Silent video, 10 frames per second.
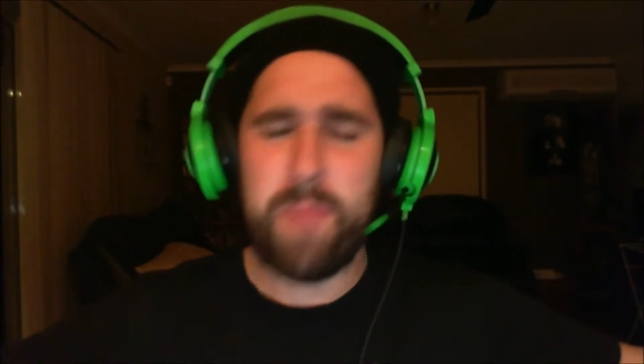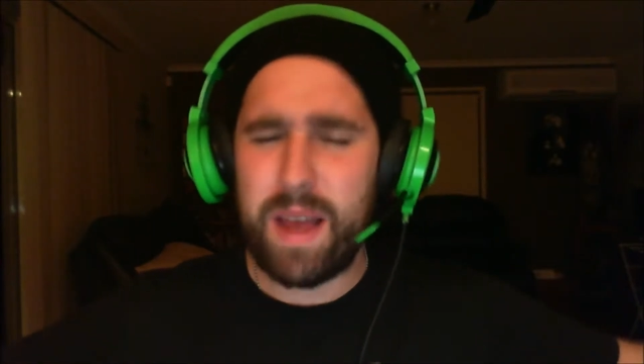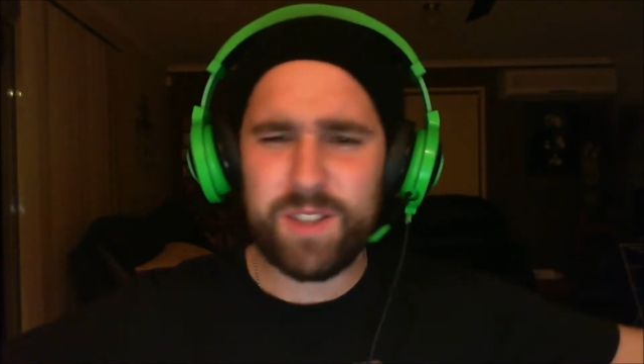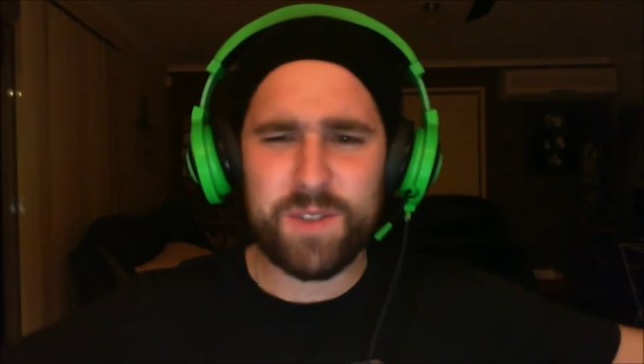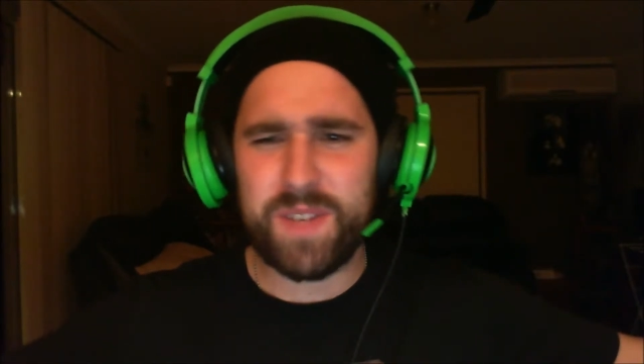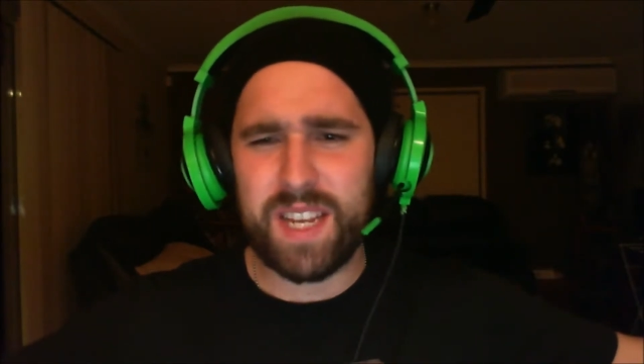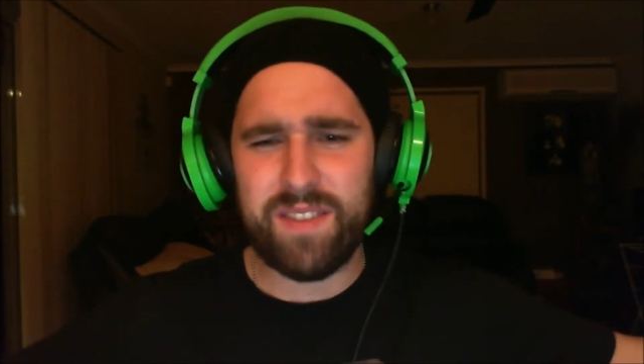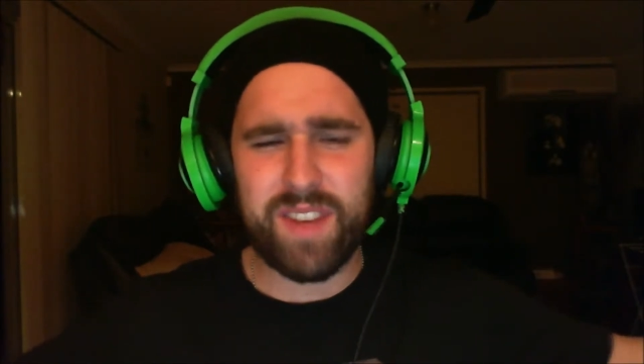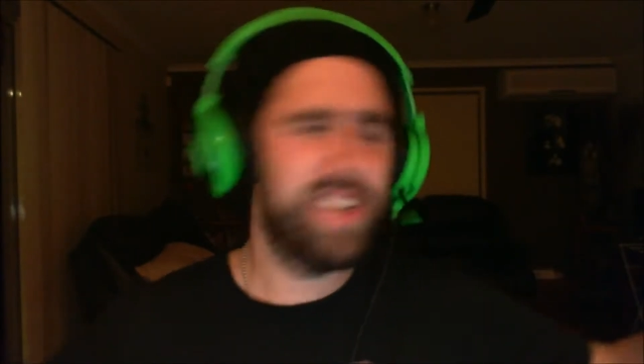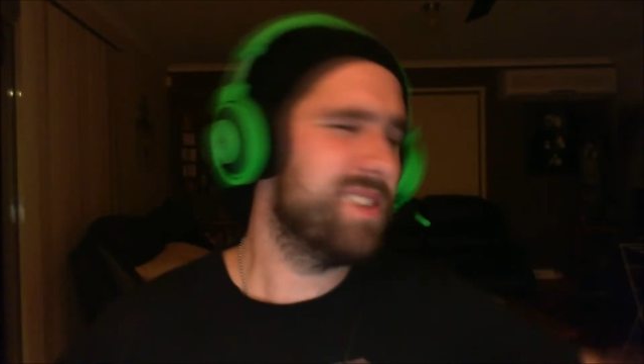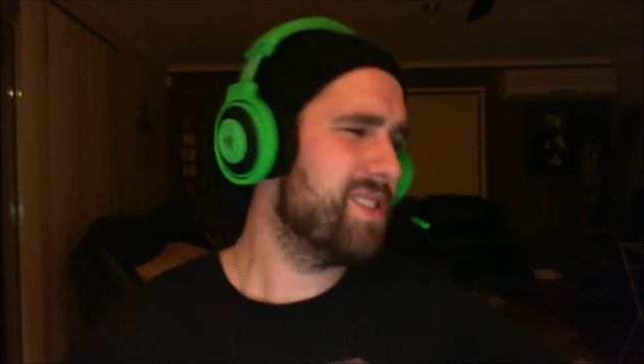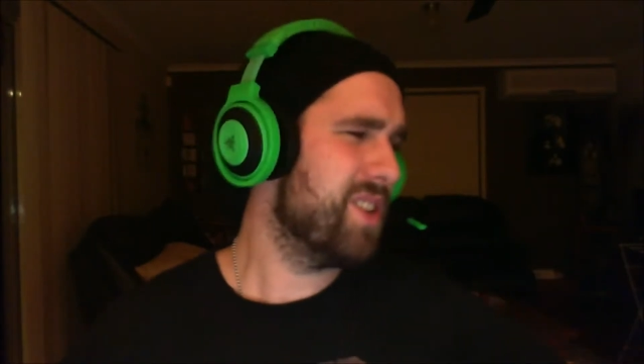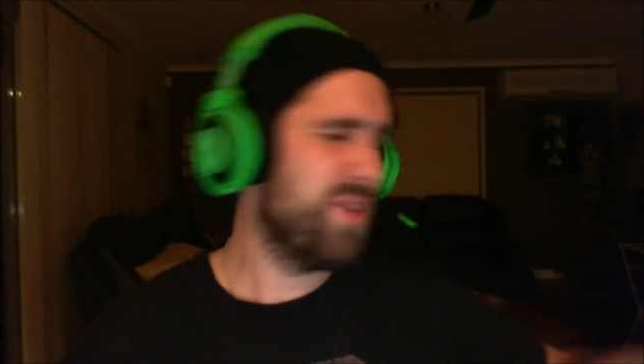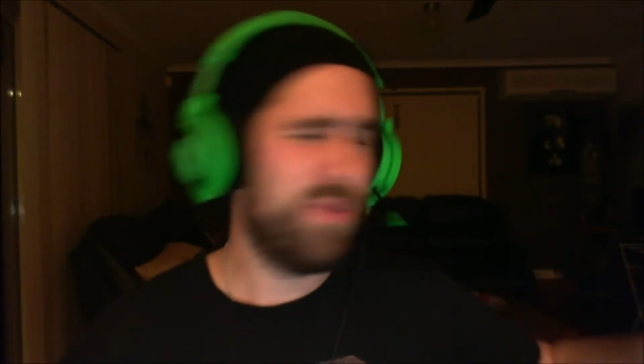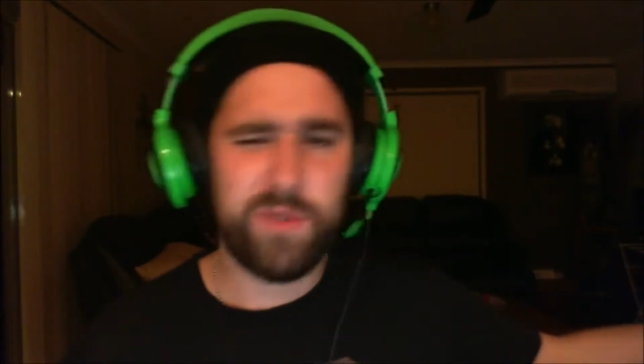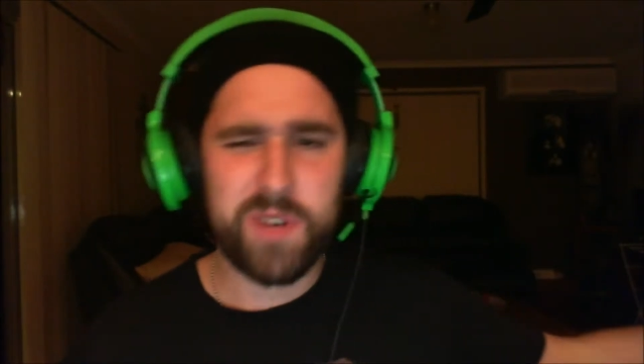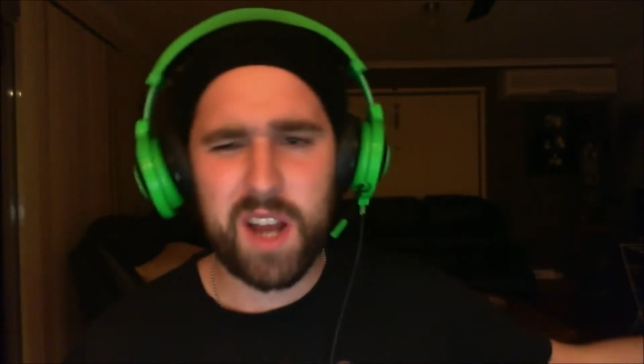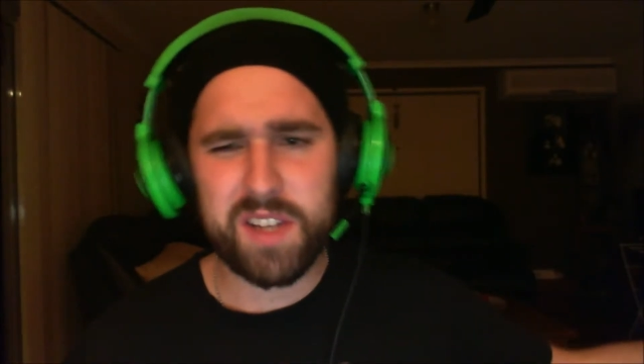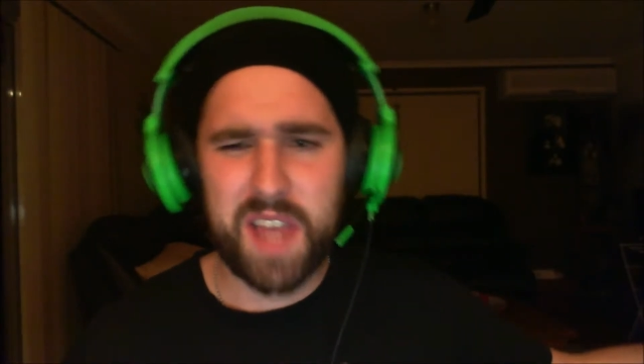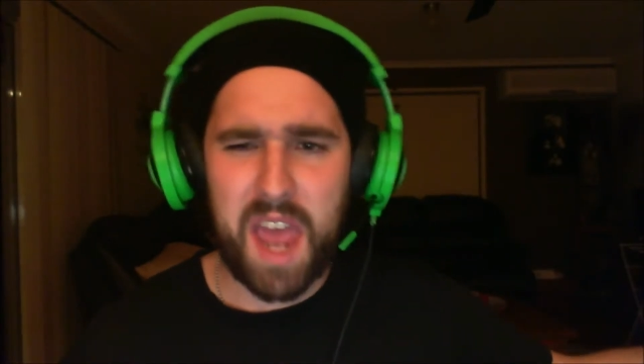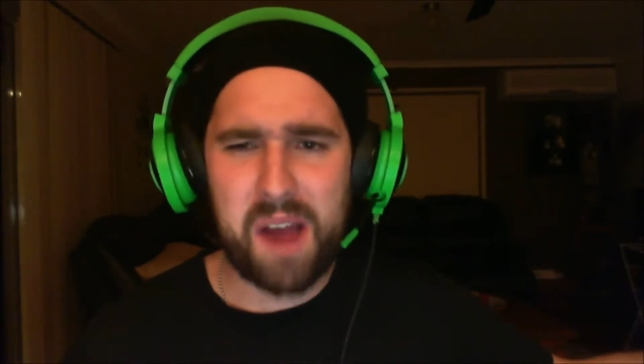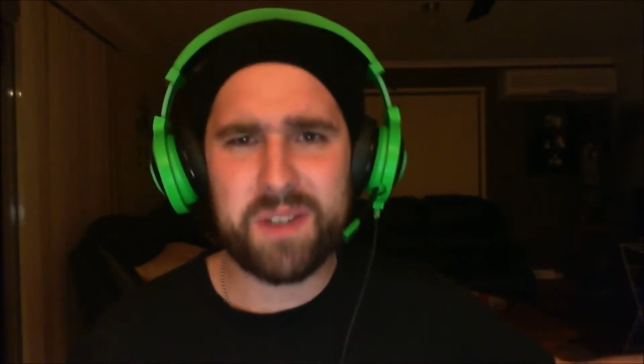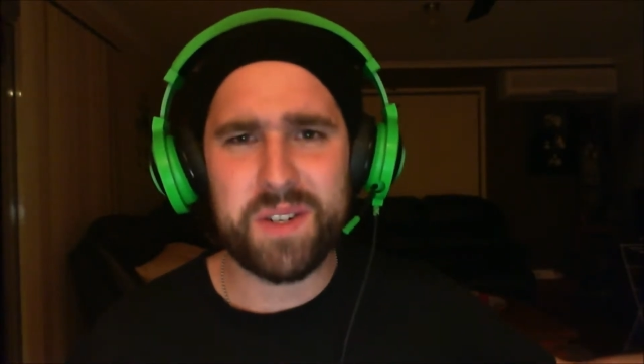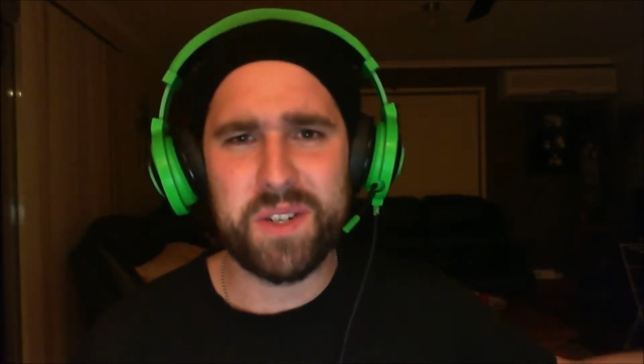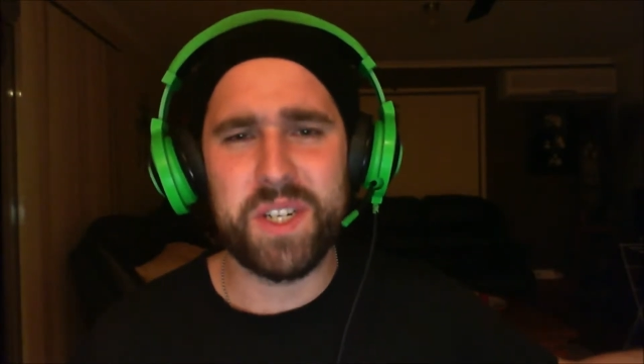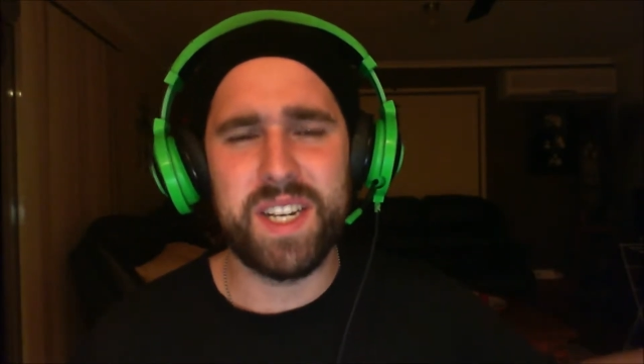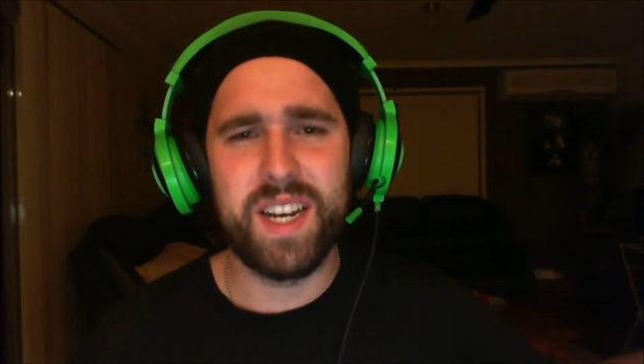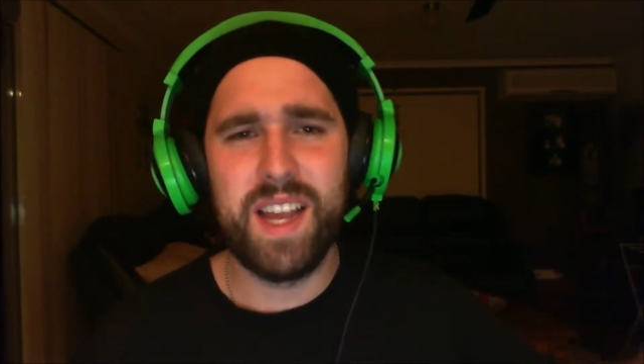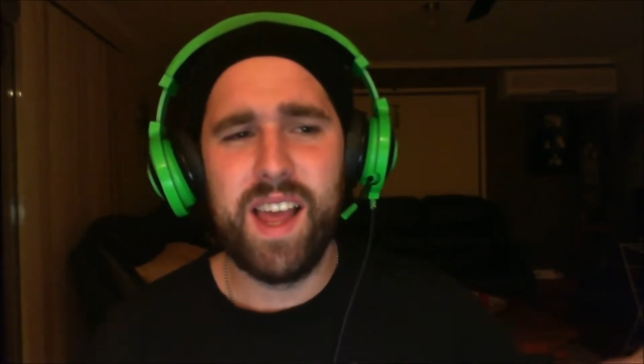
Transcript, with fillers: massive TVs and a huge ass couch and shit.